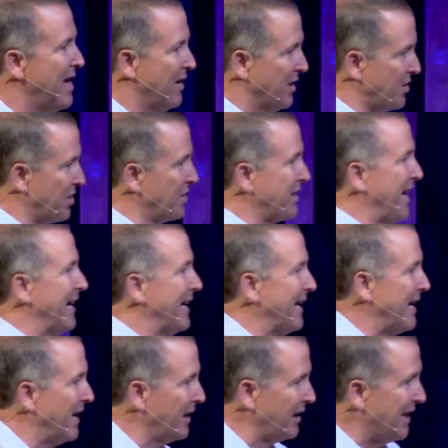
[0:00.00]
let's just kind of get
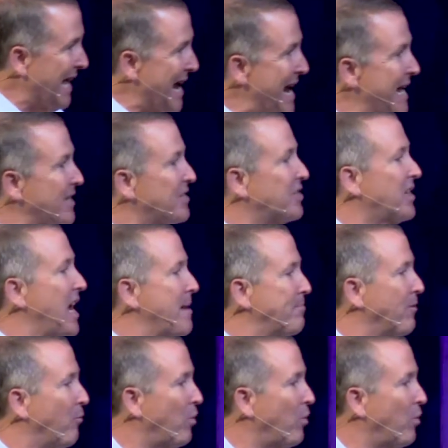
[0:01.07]
a landscape of